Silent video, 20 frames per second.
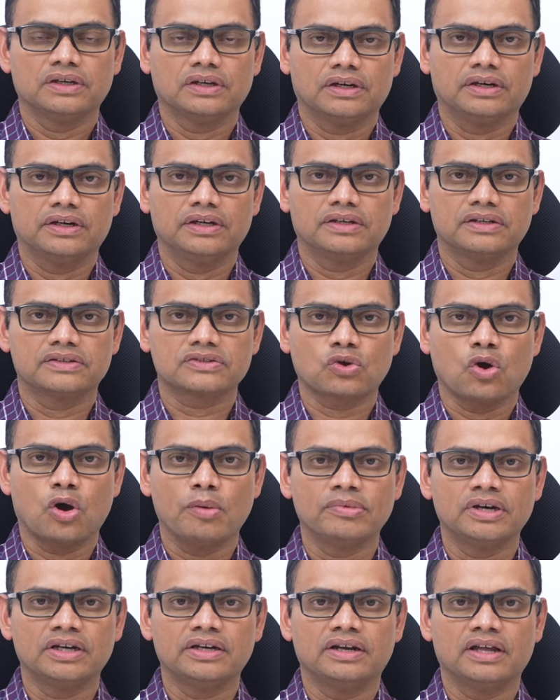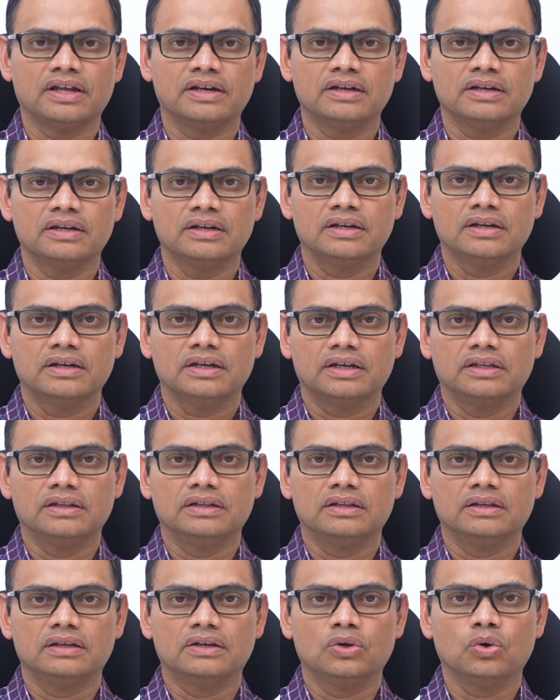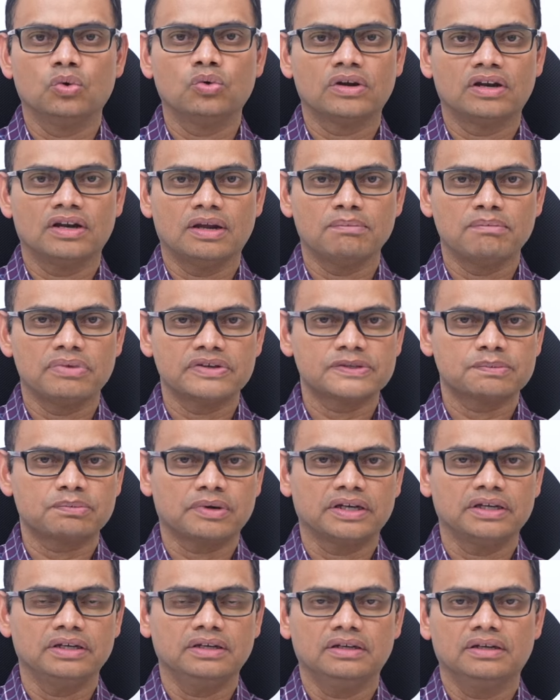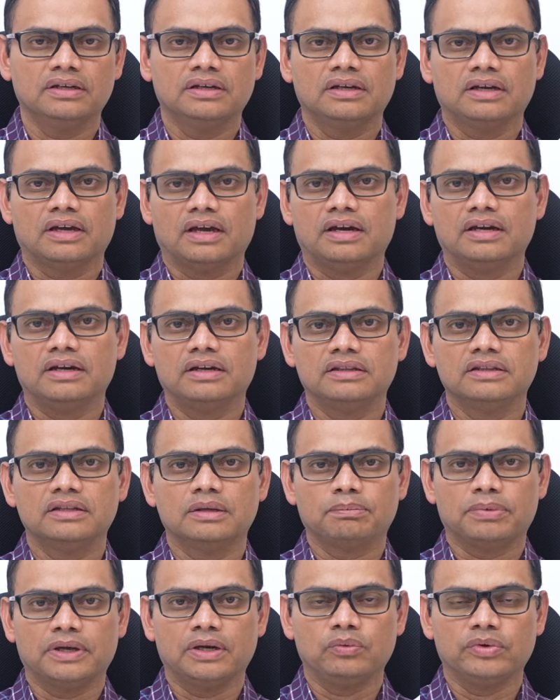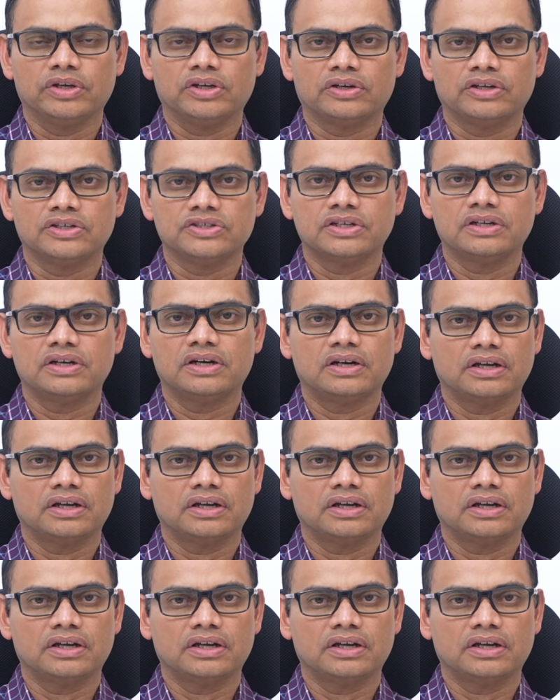and it is commonly done in the lower lumbar spine and in the pelvic region,